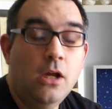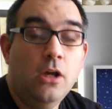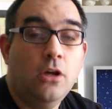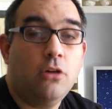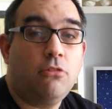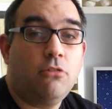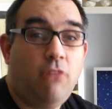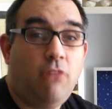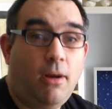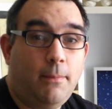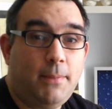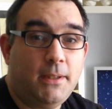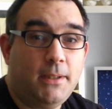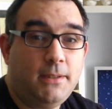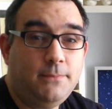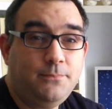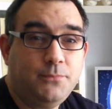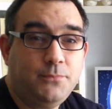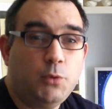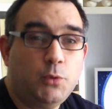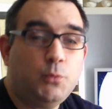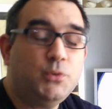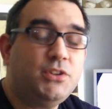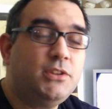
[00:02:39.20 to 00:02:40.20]
Grubber
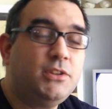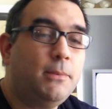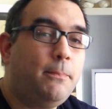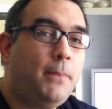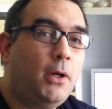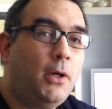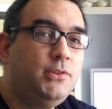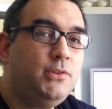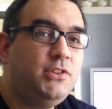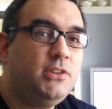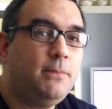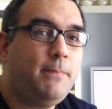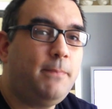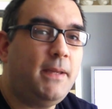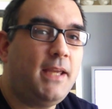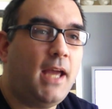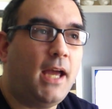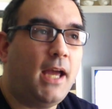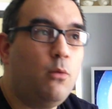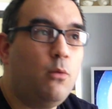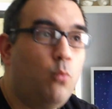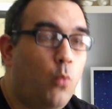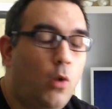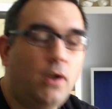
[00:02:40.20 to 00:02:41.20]
was supposed to be
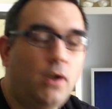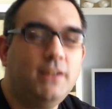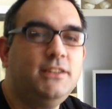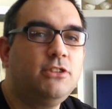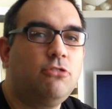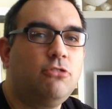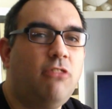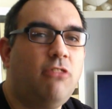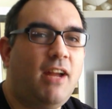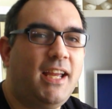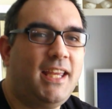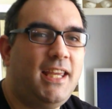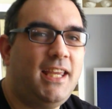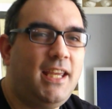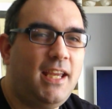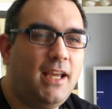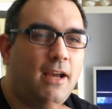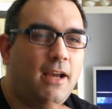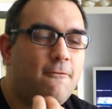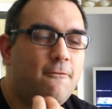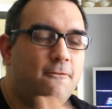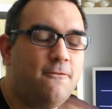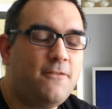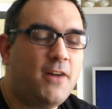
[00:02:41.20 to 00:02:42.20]
a wisecracking,
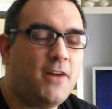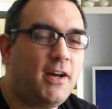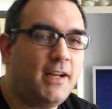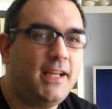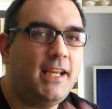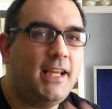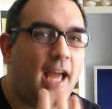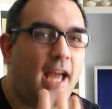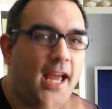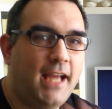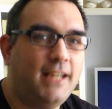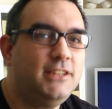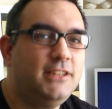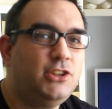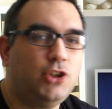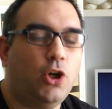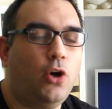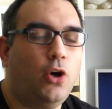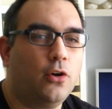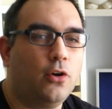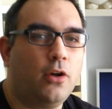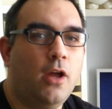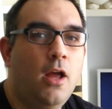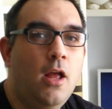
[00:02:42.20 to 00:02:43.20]
funny
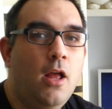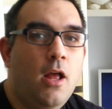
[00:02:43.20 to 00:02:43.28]
hedgehog